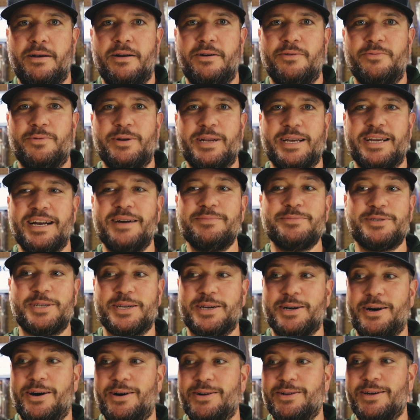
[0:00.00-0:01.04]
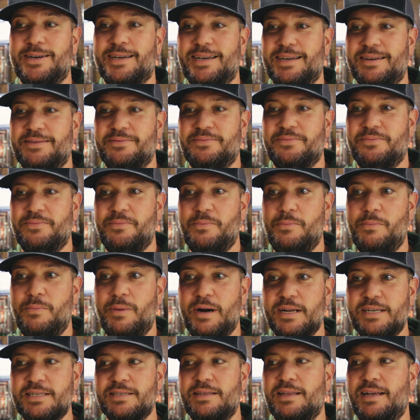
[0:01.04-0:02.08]
When it comes to calling,
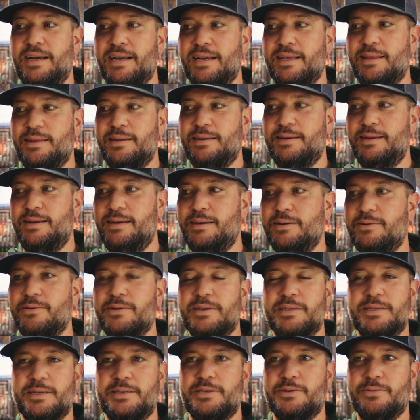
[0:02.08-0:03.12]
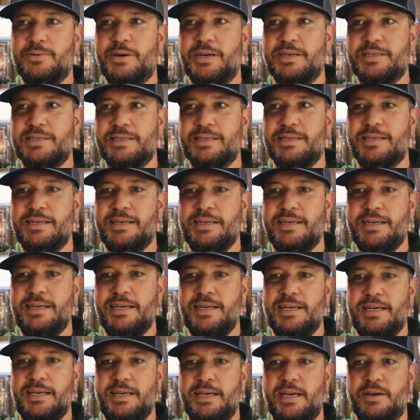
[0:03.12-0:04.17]
much like the decoy situation,
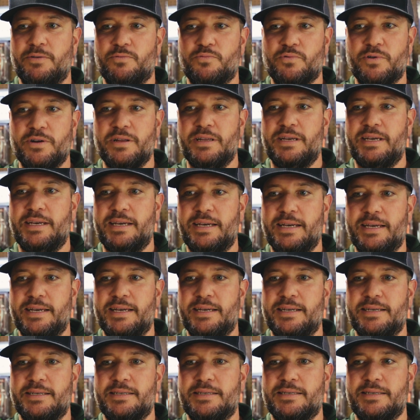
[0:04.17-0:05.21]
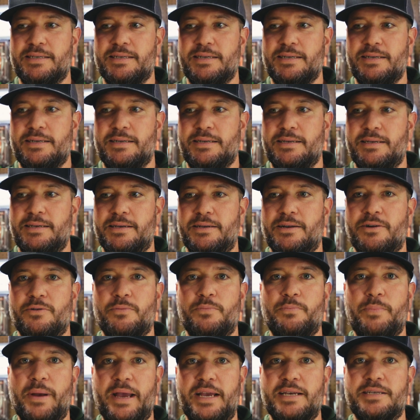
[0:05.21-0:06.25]
it really is,
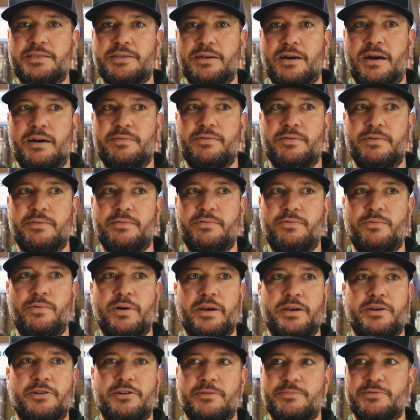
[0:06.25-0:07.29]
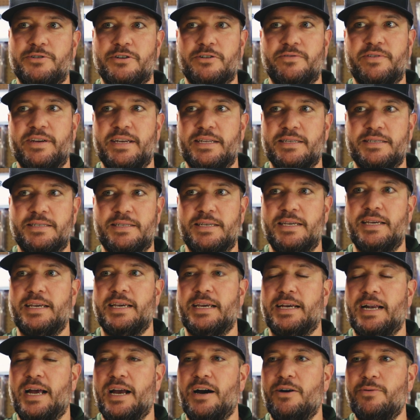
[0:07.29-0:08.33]
based off of what you're observing and seeing.
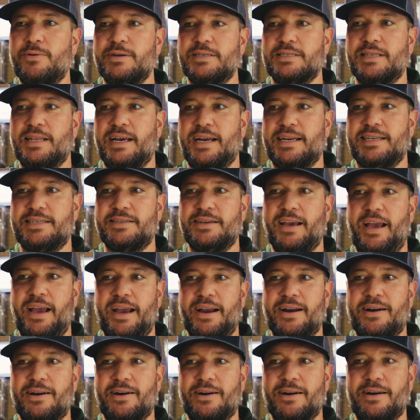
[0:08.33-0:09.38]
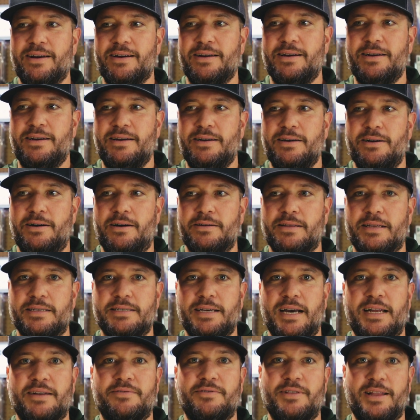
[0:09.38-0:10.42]
And I always like to err on the
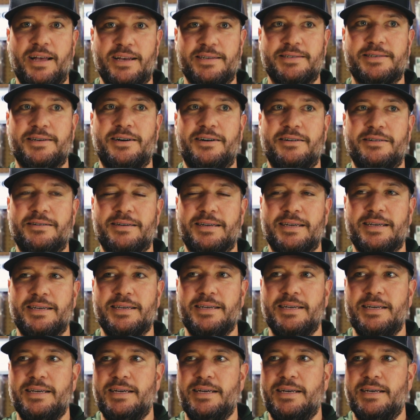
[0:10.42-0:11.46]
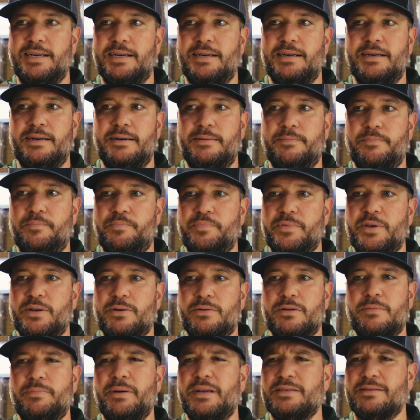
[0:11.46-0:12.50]
side of less calling.
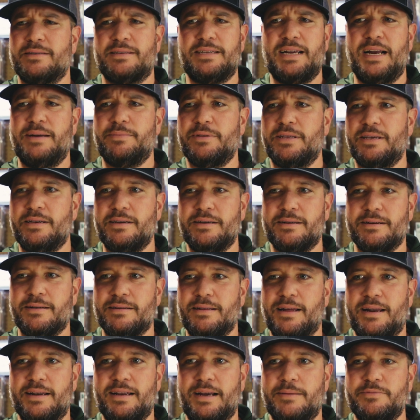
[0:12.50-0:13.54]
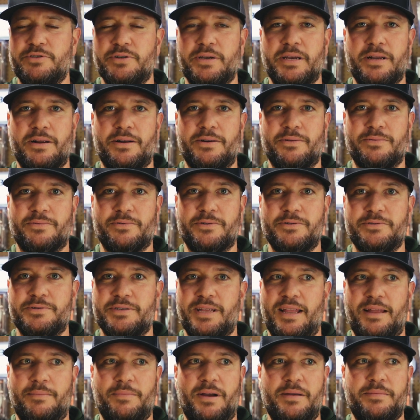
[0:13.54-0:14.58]
It depends on the time of the year. A lot of times you get on a
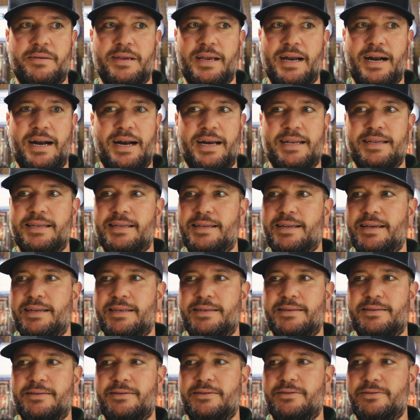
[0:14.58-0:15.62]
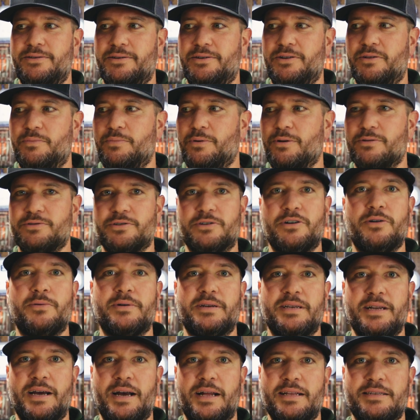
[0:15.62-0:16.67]
roost and it might be hot and then, the birds are
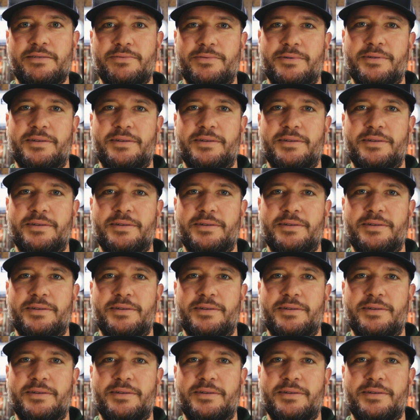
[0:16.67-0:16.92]
going nuts.